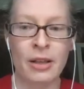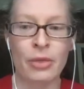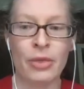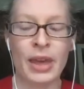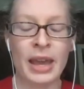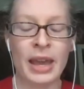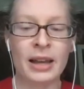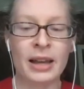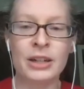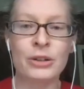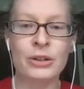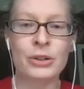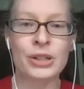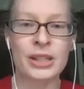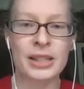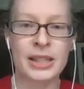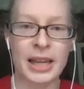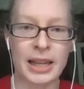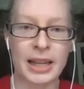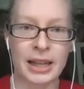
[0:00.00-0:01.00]
They
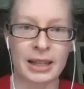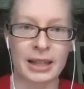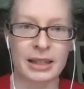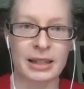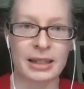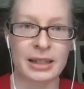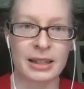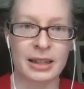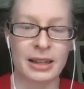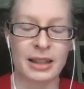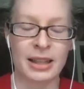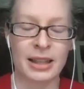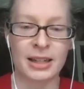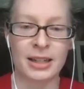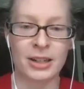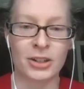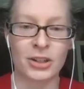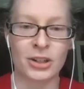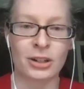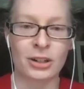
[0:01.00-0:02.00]
understand that
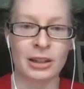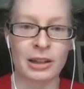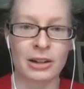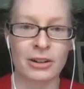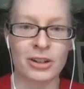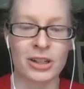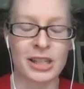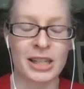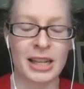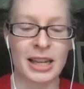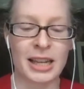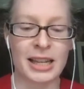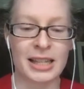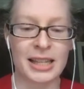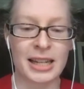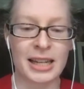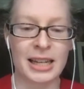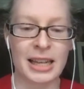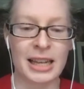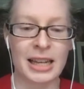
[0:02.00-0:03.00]
digital literacy is
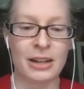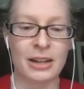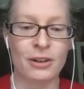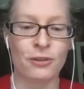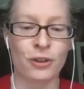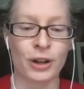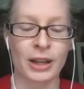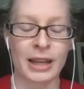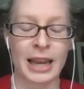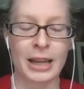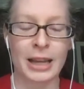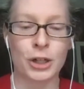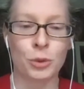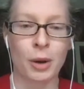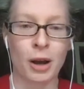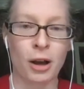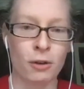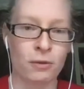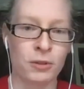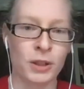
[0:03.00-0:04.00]
a need for
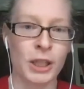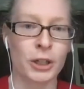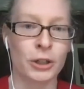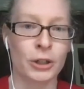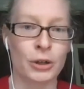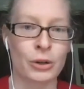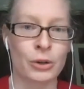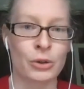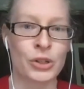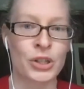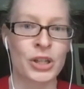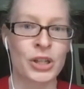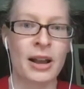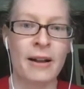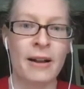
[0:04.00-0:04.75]
K-12 learners.